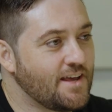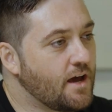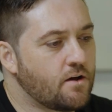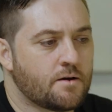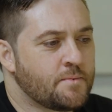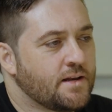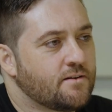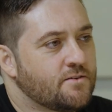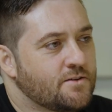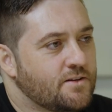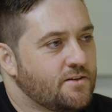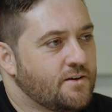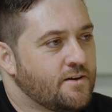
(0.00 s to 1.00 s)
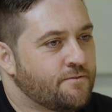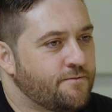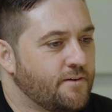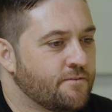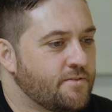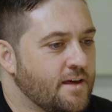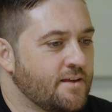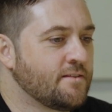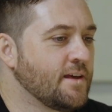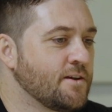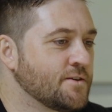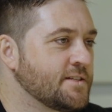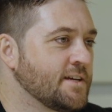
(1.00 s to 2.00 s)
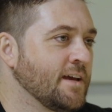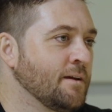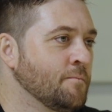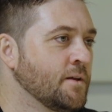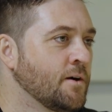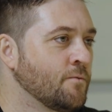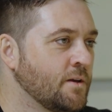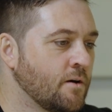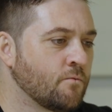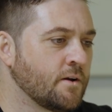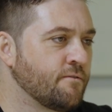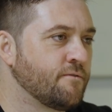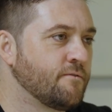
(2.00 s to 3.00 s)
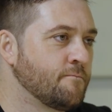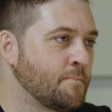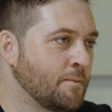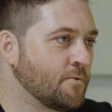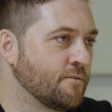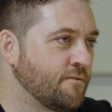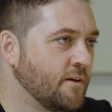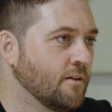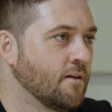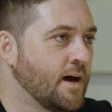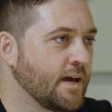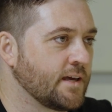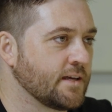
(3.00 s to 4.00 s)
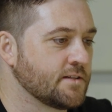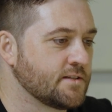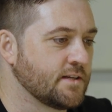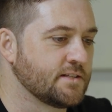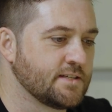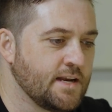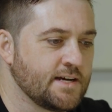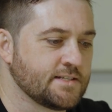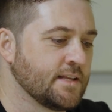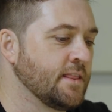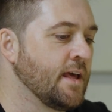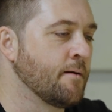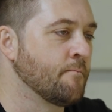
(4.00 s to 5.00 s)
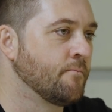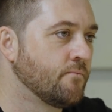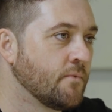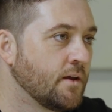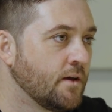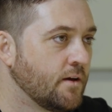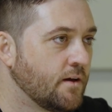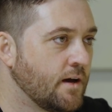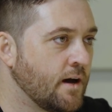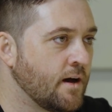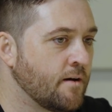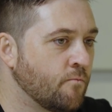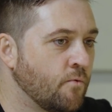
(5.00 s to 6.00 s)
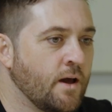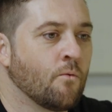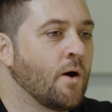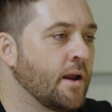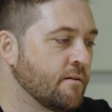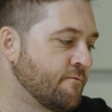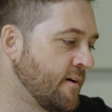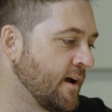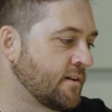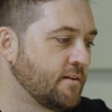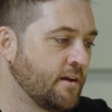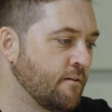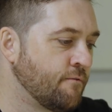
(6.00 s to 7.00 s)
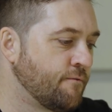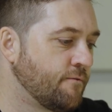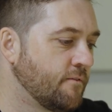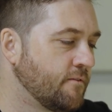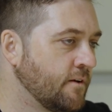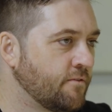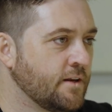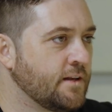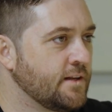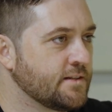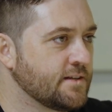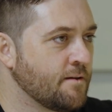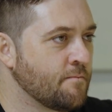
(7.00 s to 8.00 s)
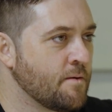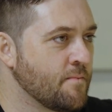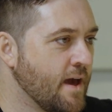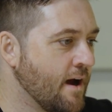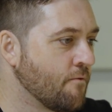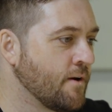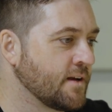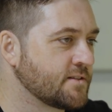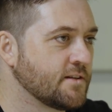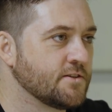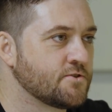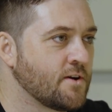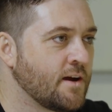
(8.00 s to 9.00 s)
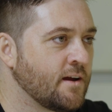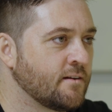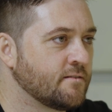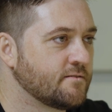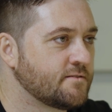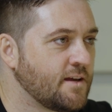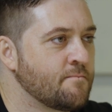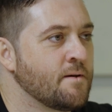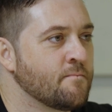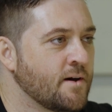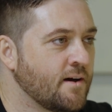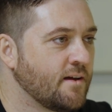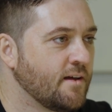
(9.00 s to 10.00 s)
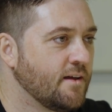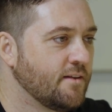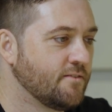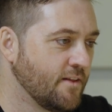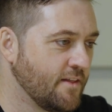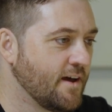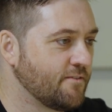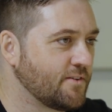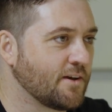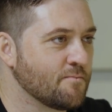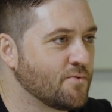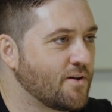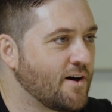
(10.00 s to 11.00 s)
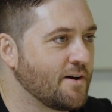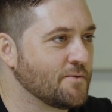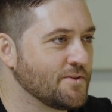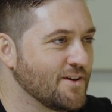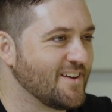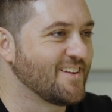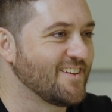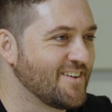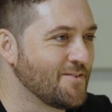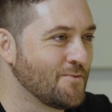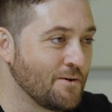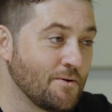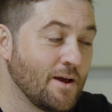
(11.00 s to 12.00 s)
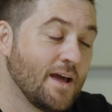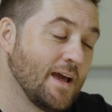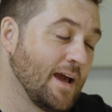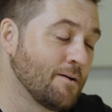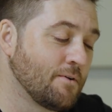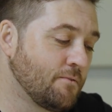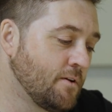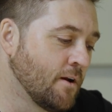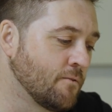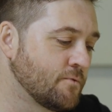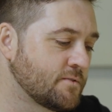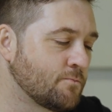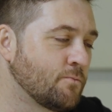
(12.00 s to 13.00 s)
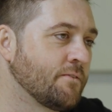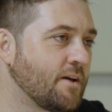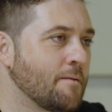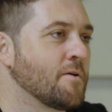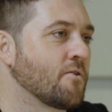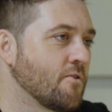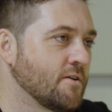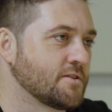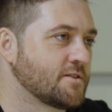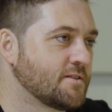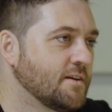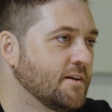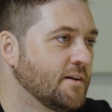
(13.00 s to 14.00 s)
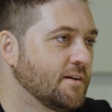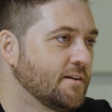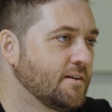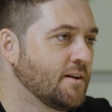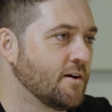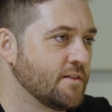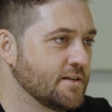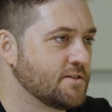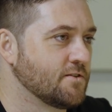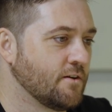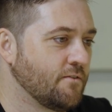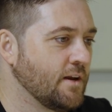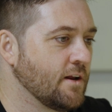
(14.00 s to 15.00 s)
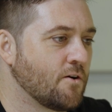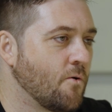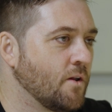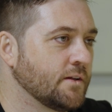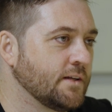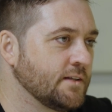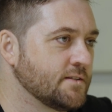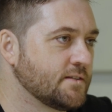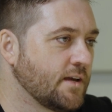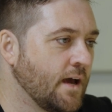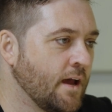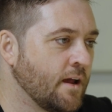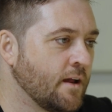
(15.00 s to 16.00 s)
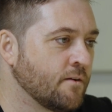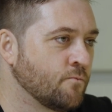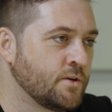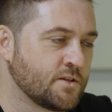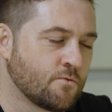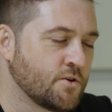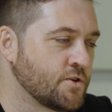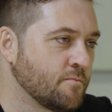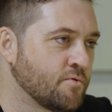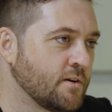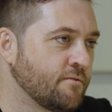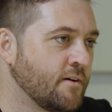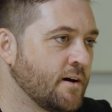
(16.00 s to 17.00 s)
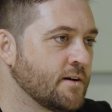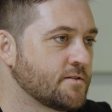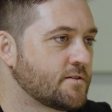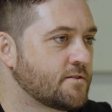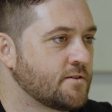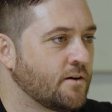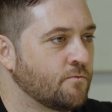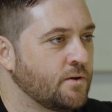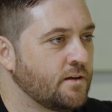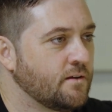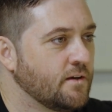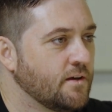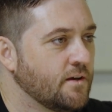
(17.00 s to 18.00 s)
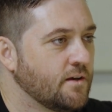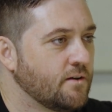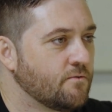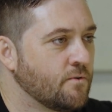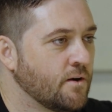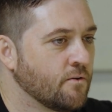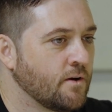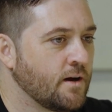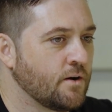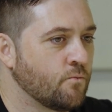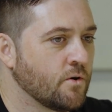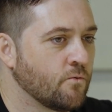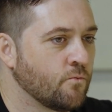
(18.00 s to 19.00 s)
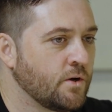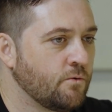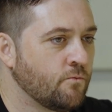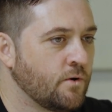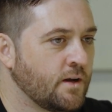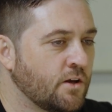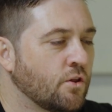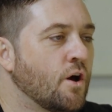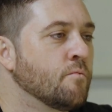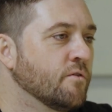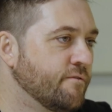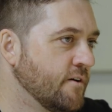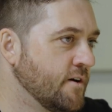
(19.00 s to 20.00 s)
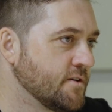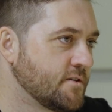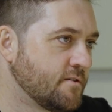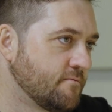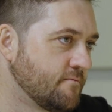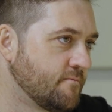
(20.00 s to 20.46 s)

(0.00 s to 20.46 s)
I mean, if they're your team, we don't want people to feel like it's an us and them. We are one. In fact, if an Indian team member outranks an Australian team member, then they have to comply with that. We've come across this sort of inequalities, and we squash it pretty fast. So we're global first.